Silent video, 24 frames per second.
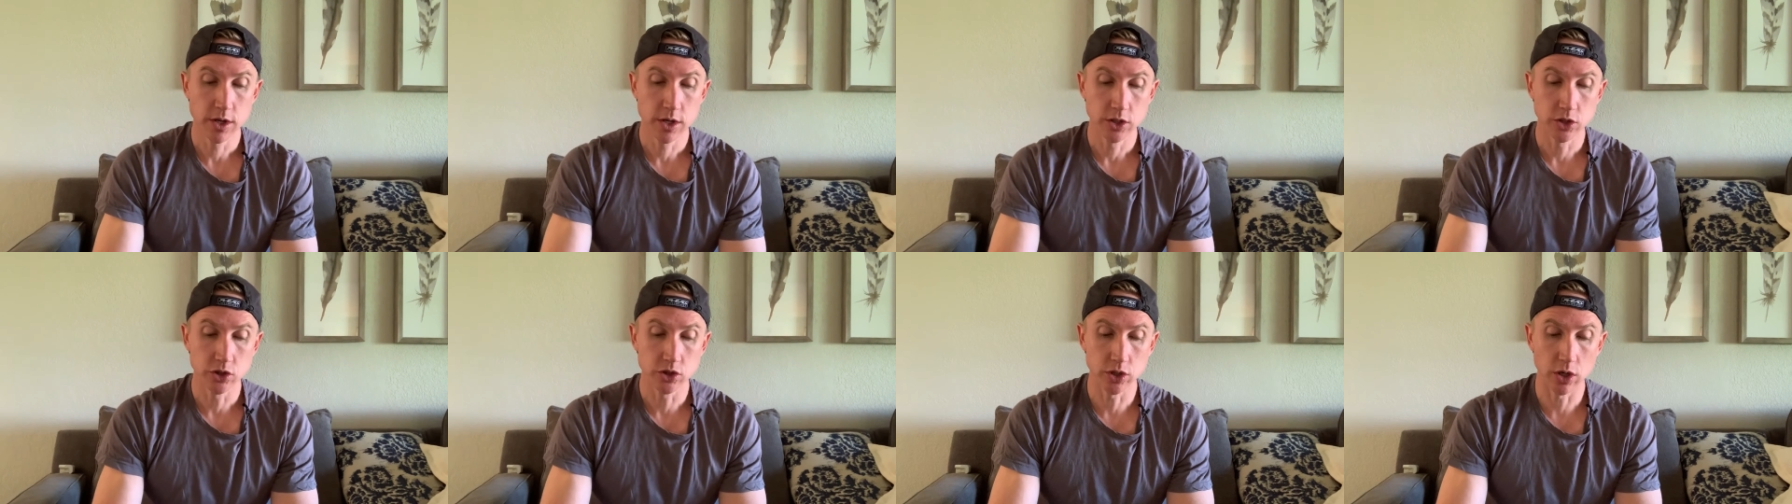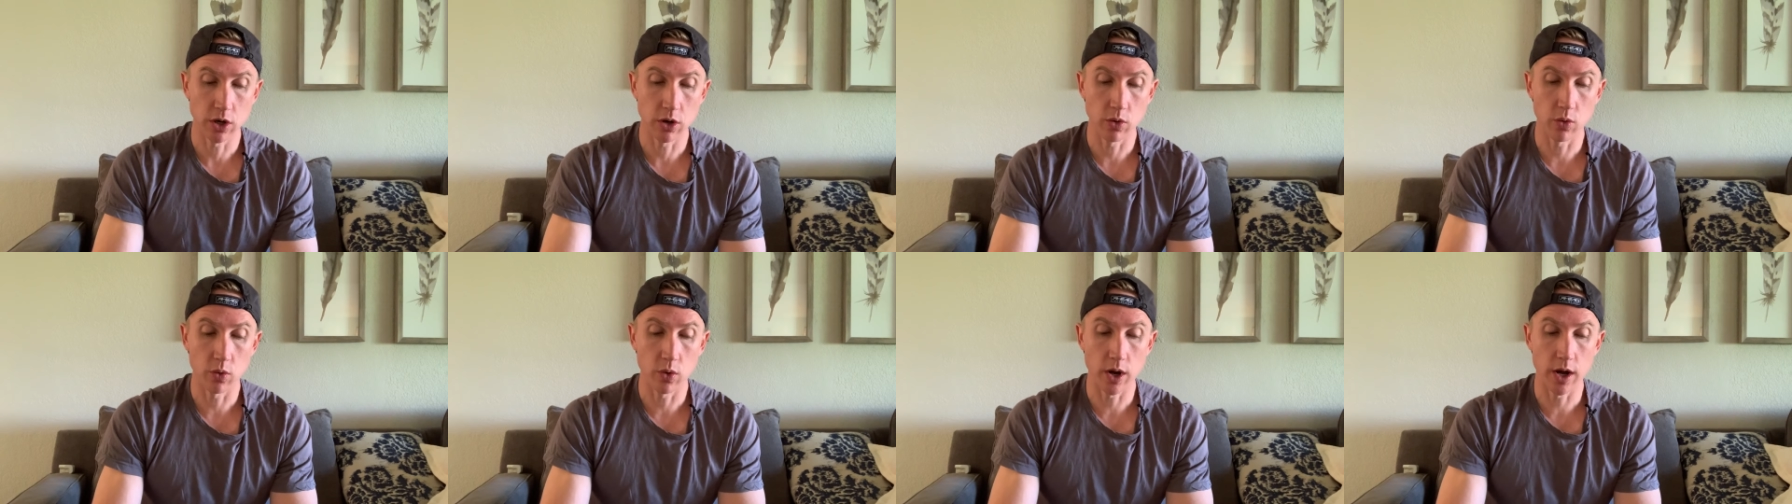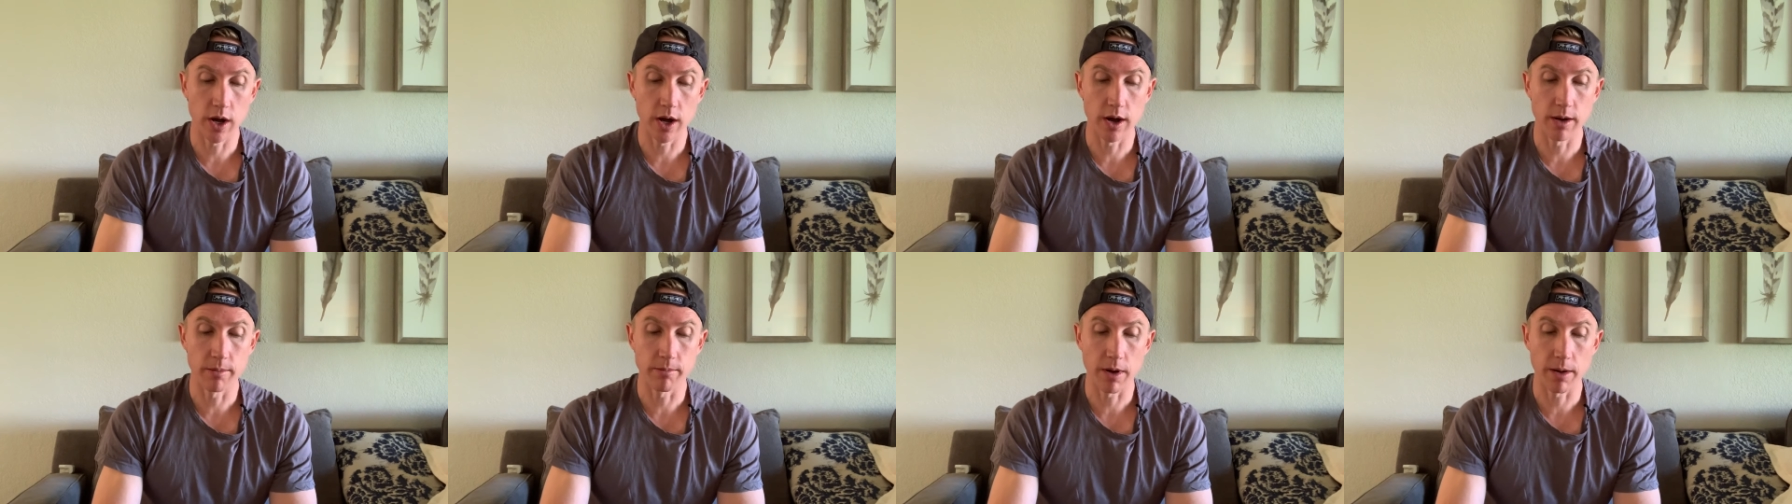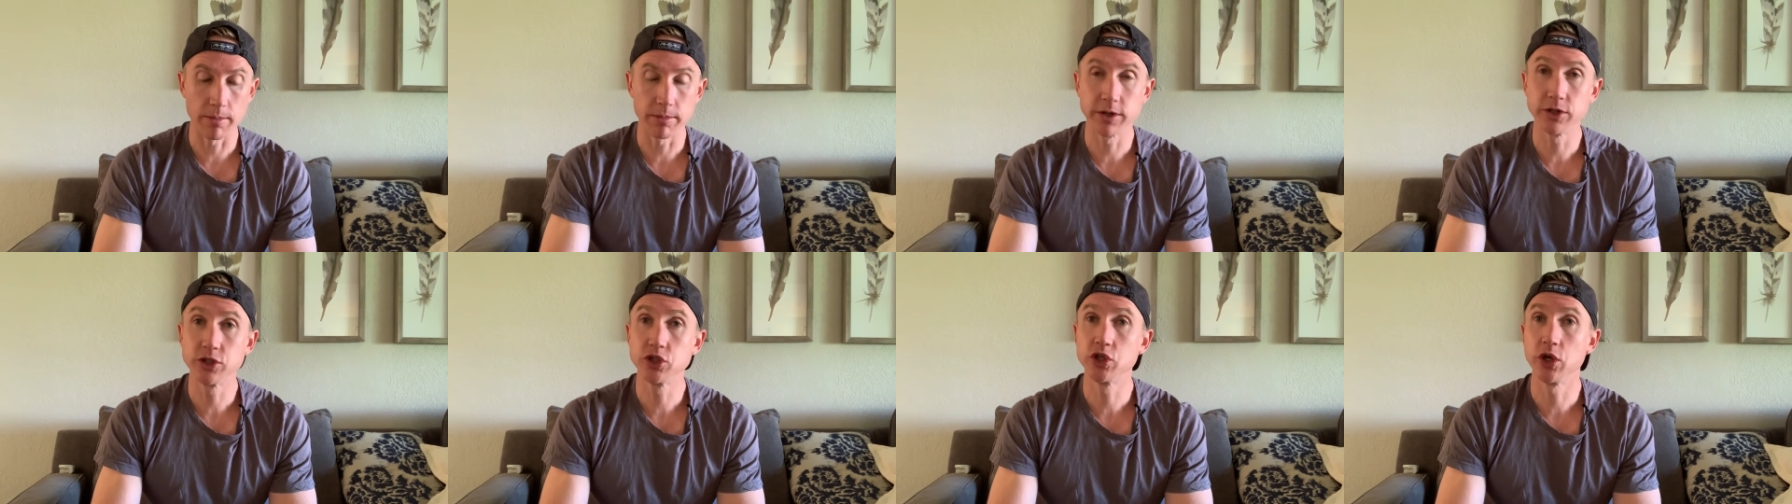So I'm
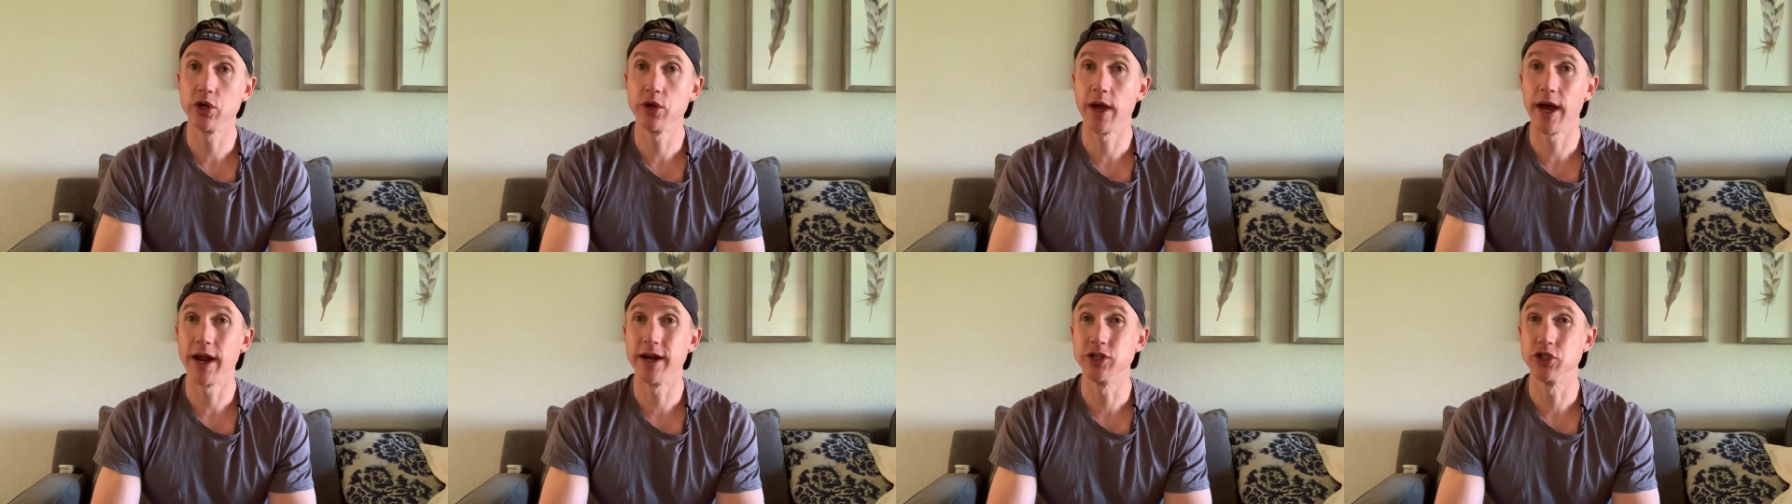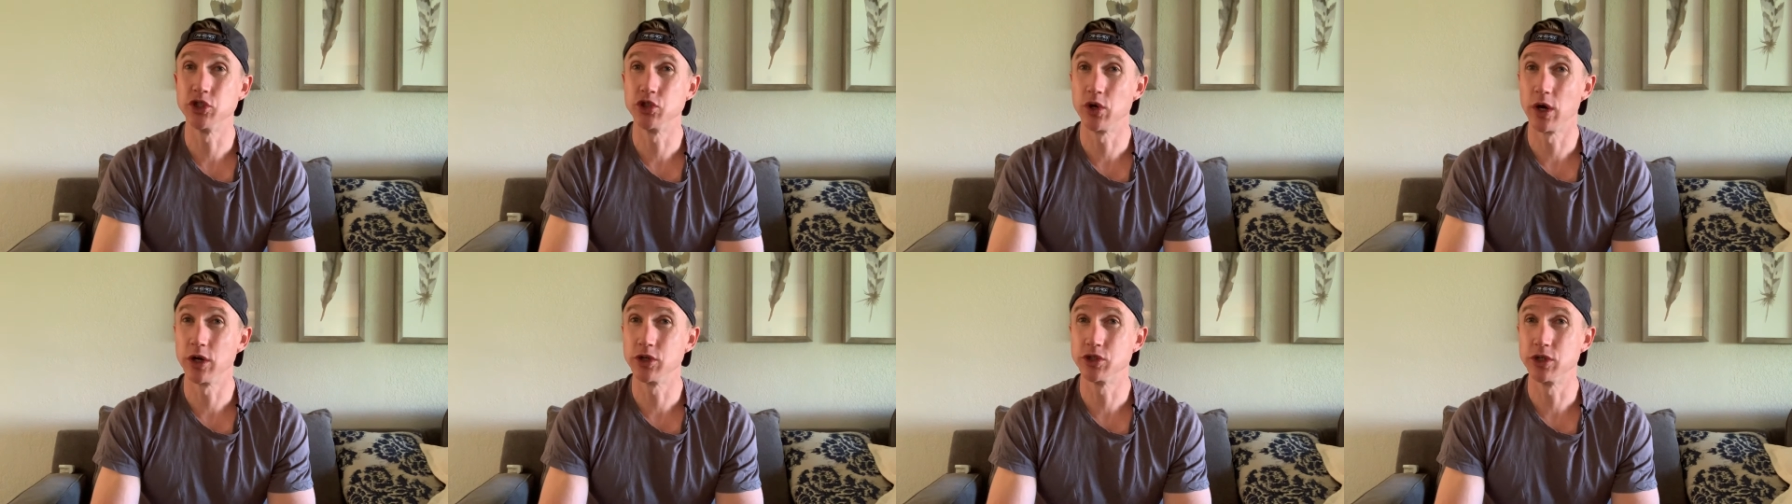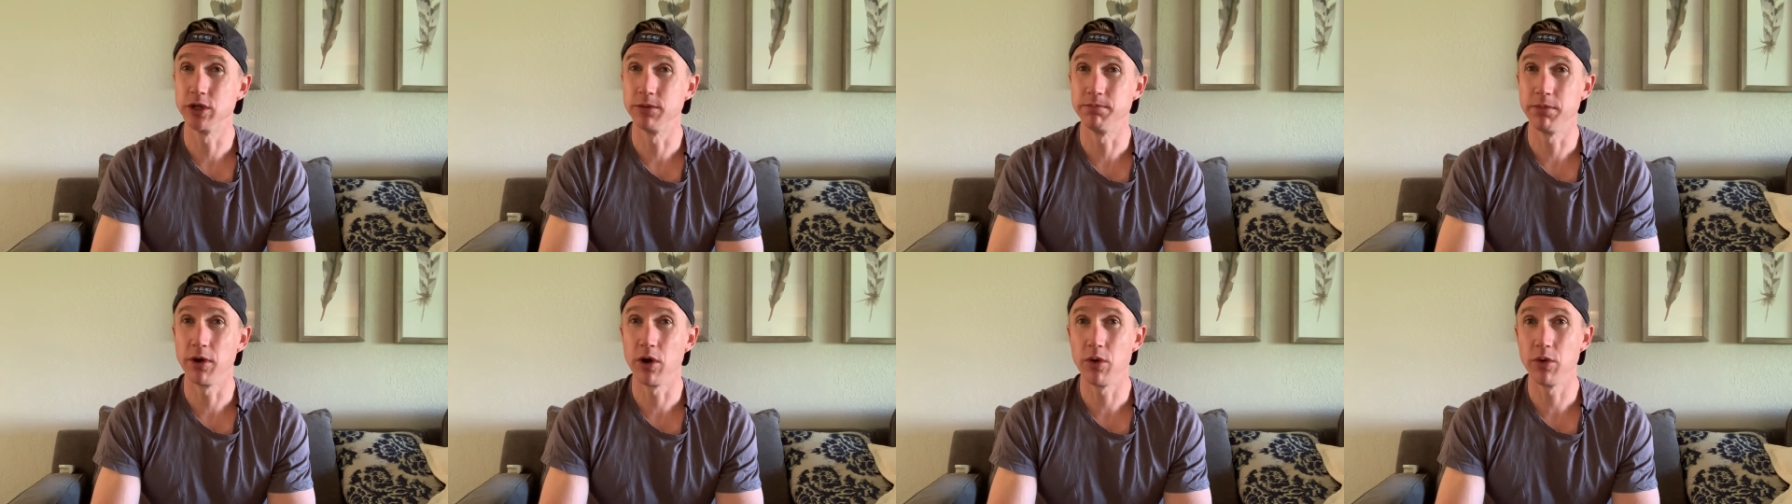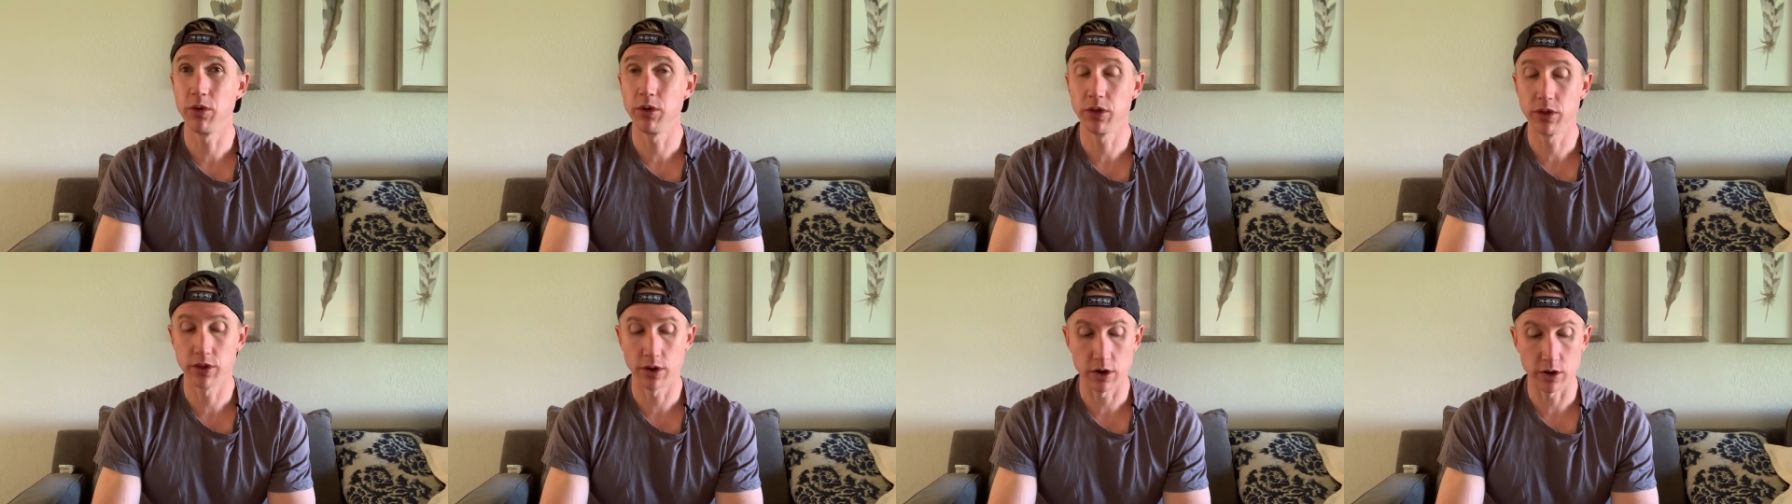going to show you how to structure both.